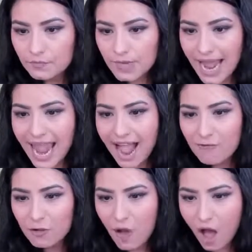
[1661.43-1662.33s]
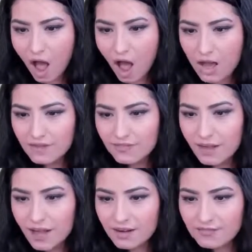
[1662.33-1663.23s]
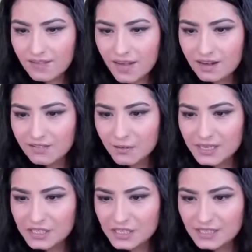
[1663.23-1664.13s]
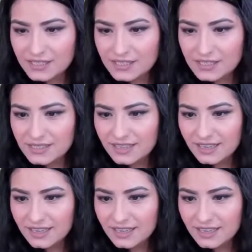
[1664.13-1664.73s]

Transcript: I have a lot of questions.